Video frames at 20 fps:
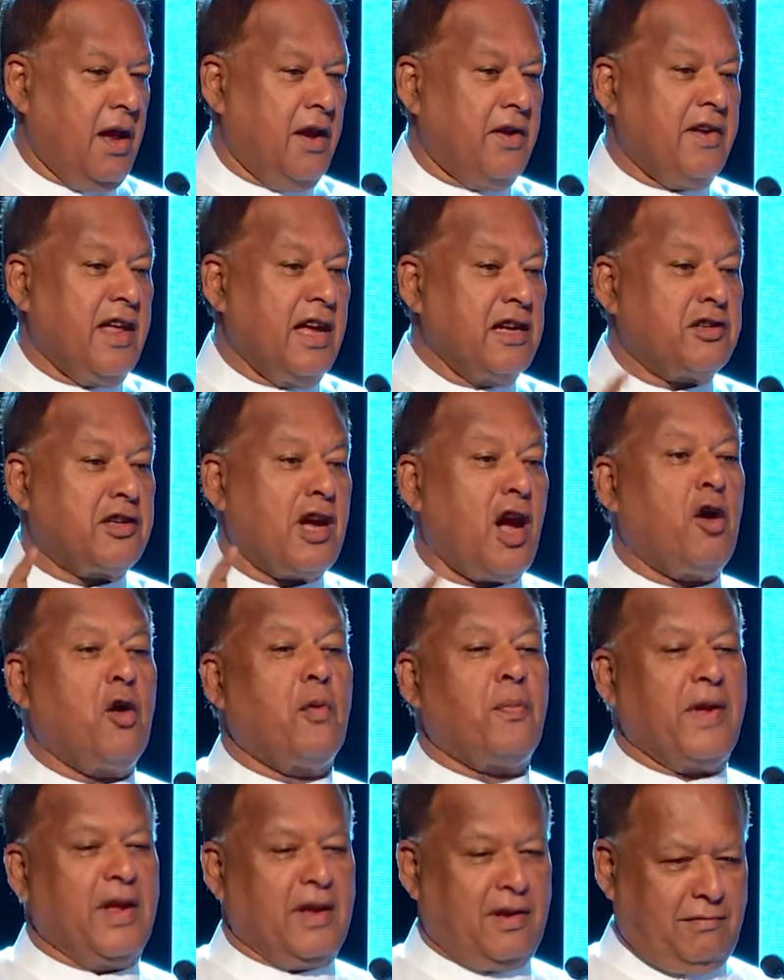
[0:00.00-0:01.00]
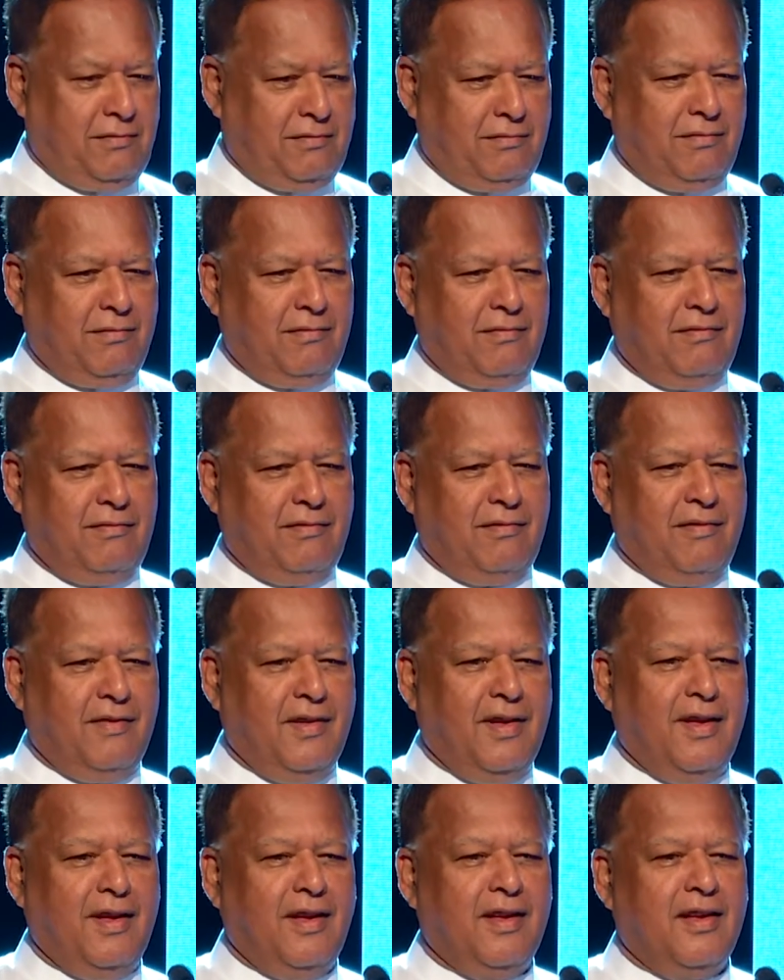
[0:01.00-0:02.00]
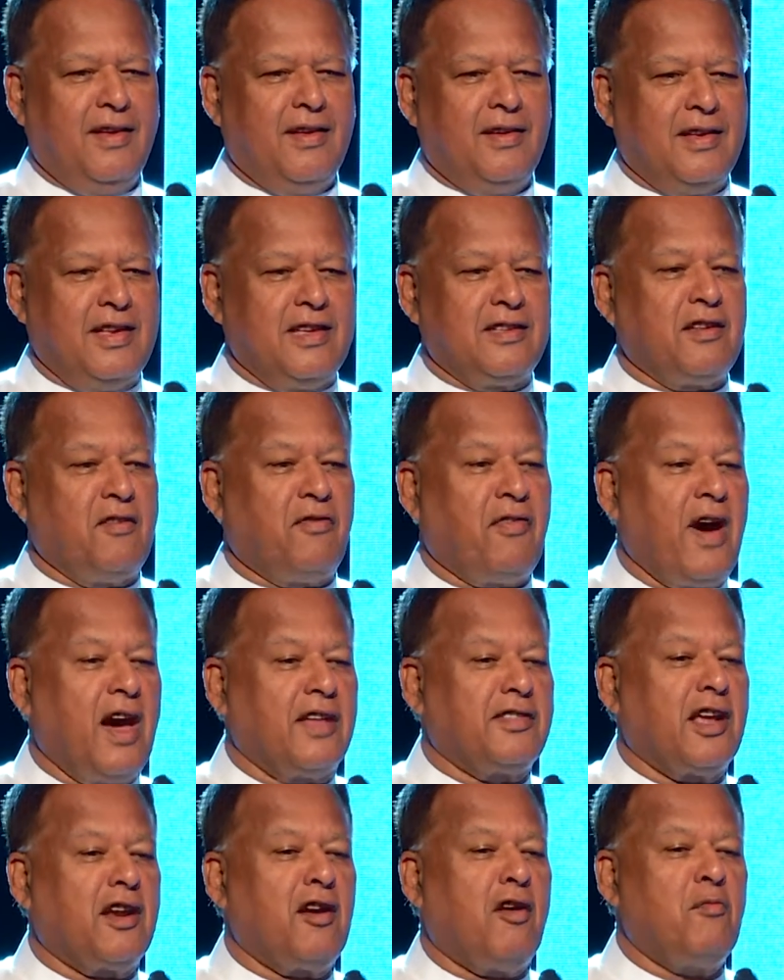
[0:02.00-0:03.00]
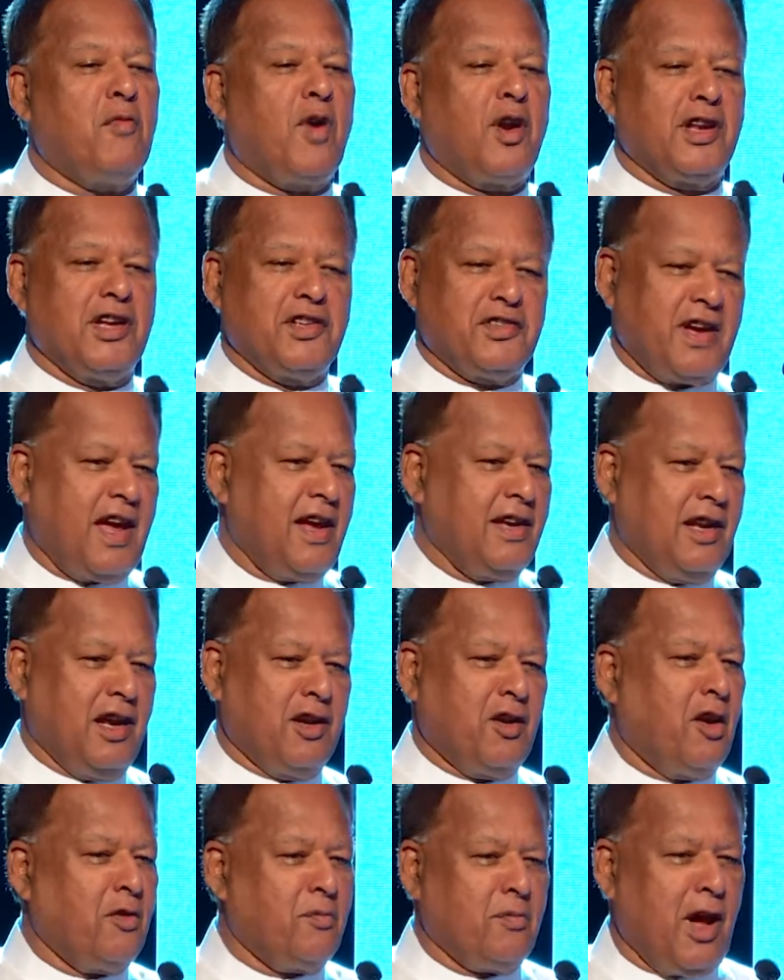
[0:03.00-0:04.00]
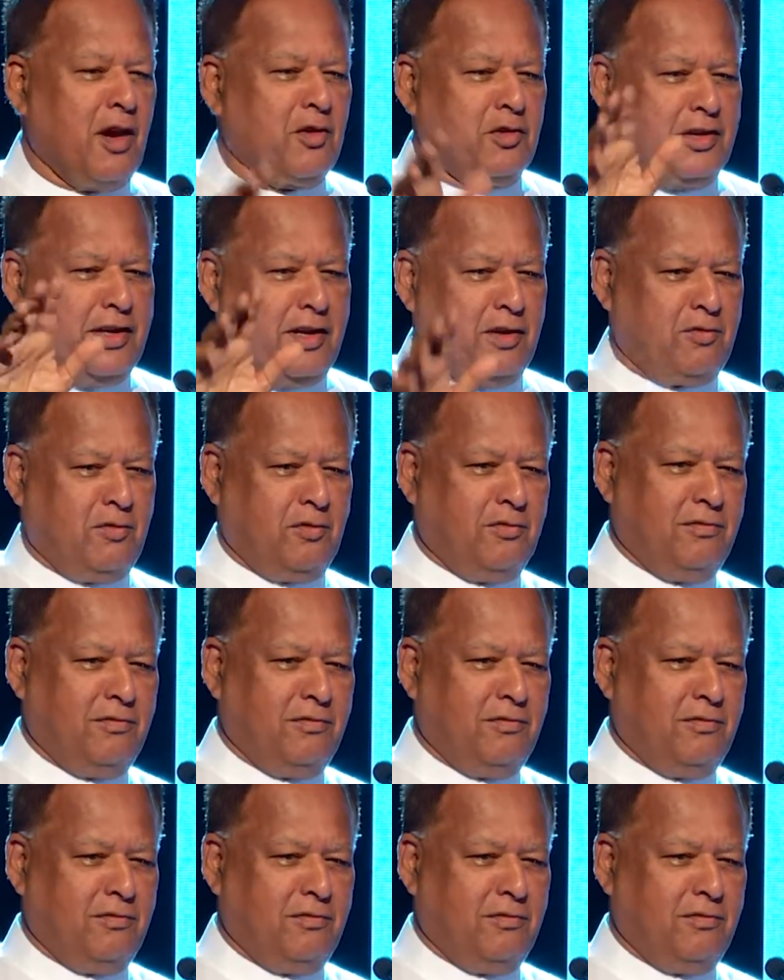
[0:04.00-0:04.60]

Deng Xiaoping, he is the father of modern China, not Mao Zedong.